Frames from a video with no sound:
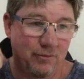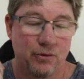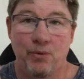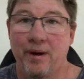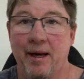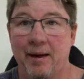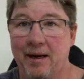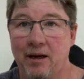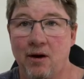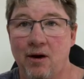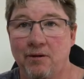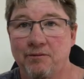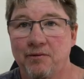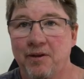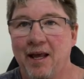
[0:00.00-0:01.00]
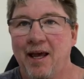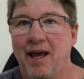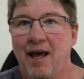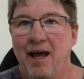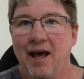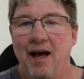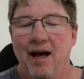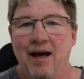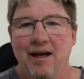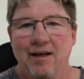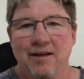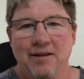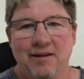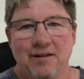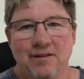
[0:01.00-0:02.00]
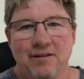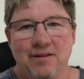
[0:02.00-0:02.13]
throughout our life.